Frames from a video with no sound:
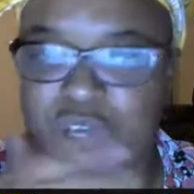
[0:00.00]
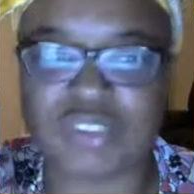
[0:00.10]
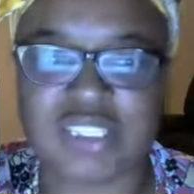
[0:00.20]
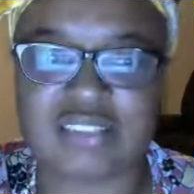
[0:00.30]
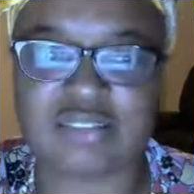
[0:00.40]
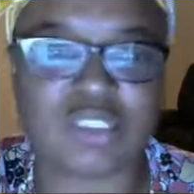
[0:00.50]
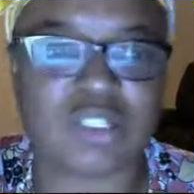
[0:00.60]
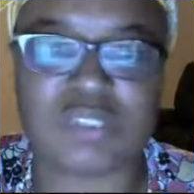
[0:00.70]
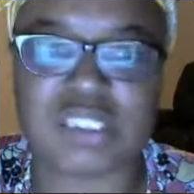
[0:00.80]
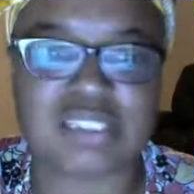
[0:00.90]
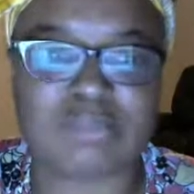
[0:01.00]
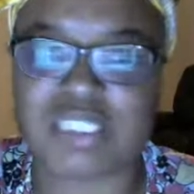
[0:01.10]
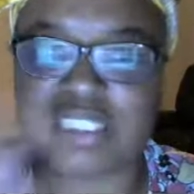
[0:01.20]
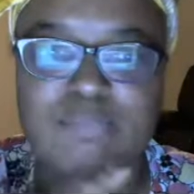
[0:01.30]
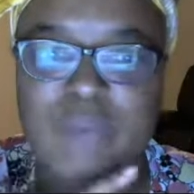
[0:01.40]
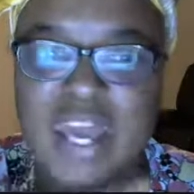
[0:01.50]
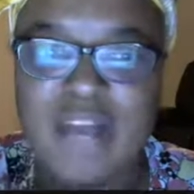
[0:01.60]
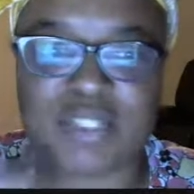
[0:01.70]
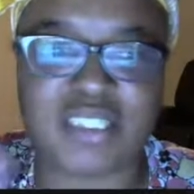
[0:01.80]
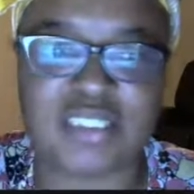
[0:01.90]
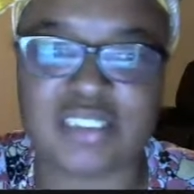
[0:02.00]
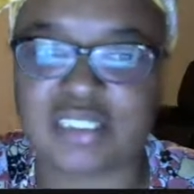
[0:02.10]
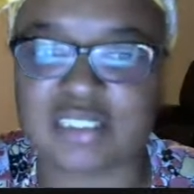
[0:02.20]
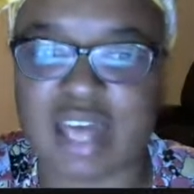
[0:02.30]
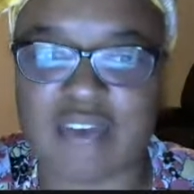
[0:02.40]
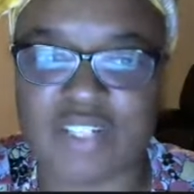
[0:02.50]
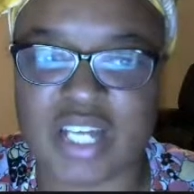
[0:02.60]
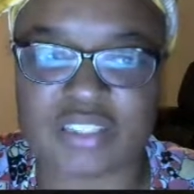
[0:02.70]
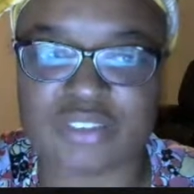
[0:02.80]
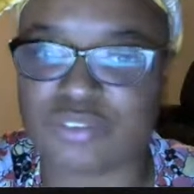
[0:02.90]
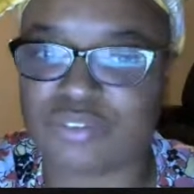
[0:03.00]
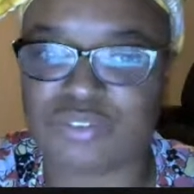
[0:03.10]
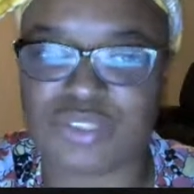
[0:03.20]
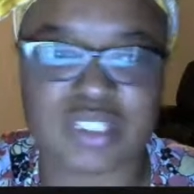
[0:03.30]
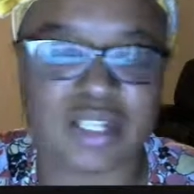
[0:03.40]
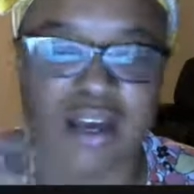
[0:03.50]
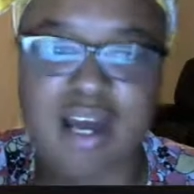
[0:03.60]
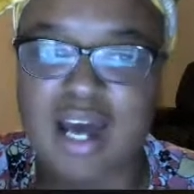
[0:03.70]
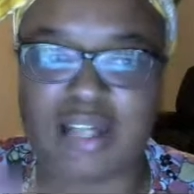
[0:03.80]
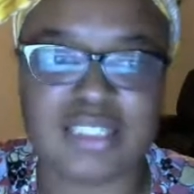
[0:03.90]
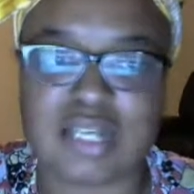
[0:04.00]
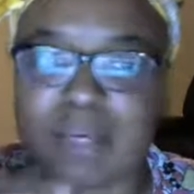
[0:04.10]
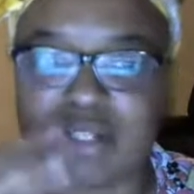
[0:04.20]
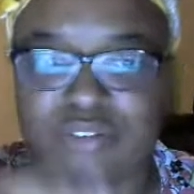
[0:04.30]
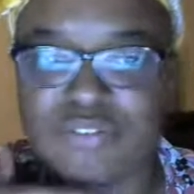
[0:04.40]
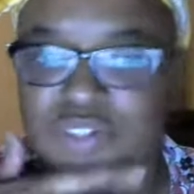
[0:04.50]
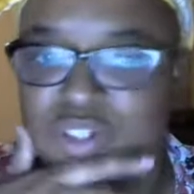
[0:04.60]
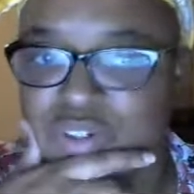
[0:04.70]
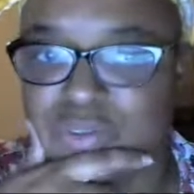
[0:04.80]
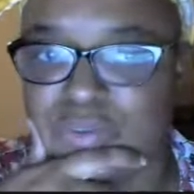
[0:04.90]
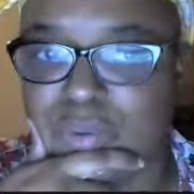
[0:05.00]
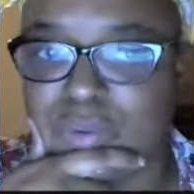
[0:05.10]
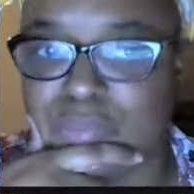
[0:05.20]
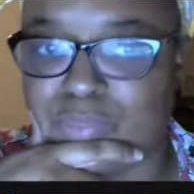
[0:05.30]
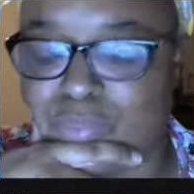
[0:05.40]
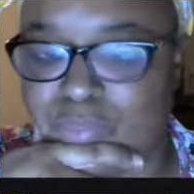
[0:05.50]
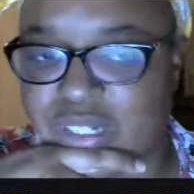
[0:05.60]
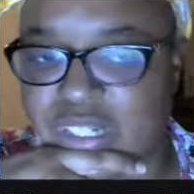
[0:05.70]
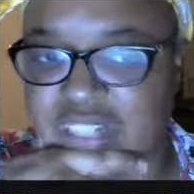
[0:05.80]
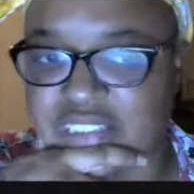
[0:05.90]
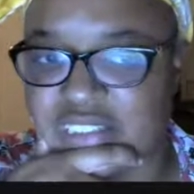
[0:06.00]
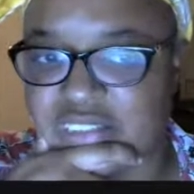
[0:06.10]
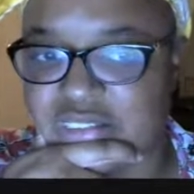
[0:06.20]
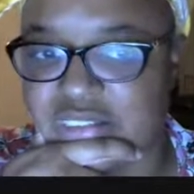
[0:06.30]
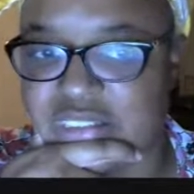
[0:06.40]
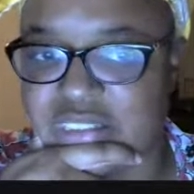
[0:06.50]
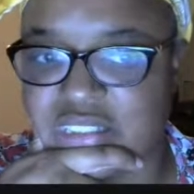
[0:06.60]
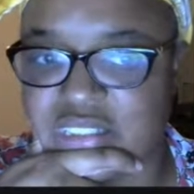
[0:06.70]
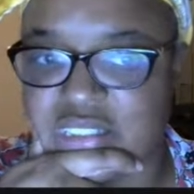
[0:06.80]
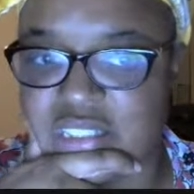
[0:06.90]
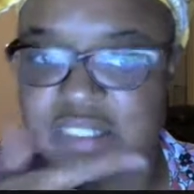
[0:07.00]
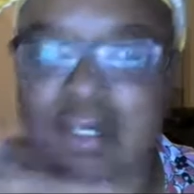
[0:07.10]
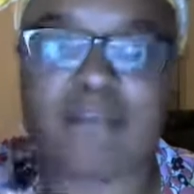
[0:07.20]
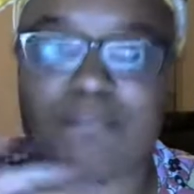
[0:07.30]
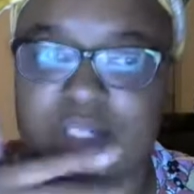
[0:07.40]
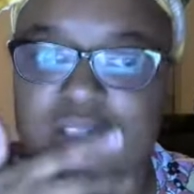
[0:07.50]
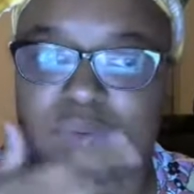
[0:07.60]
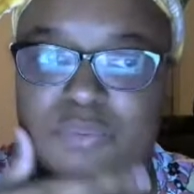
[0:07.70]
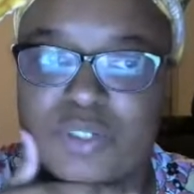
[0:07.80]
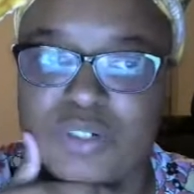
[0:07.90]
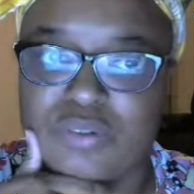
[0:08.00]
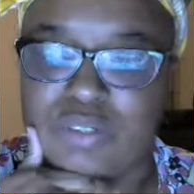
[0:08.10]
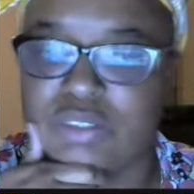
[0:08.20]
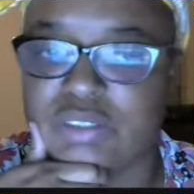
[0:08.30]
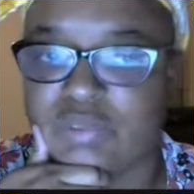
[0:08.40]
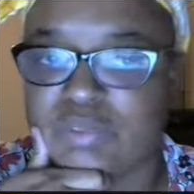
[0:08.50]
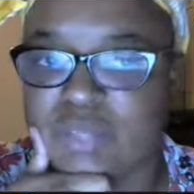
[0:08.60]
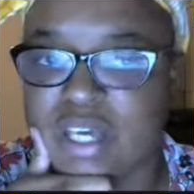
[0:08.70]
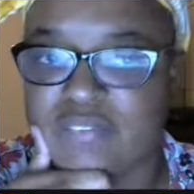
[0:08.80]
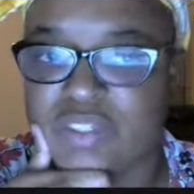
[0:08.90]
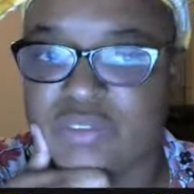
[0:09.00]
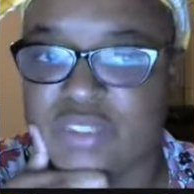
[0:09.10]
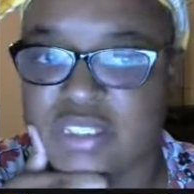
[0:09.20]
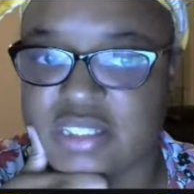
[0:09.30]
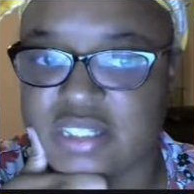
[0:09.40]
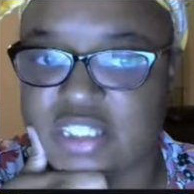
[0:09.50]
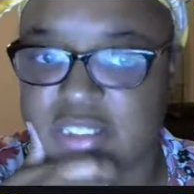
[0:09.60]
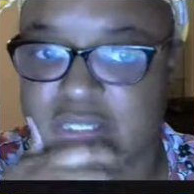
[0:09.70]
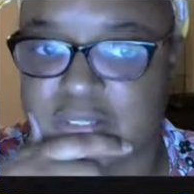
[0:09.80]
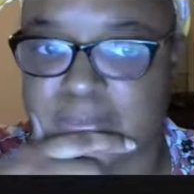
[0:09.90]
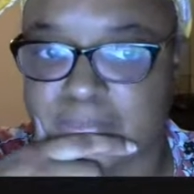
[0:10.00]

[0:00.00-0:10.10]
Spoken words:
just socialism is just bad, we need to just have a national divorce. How does that make you feel when that's the topic, when we're having those discussions?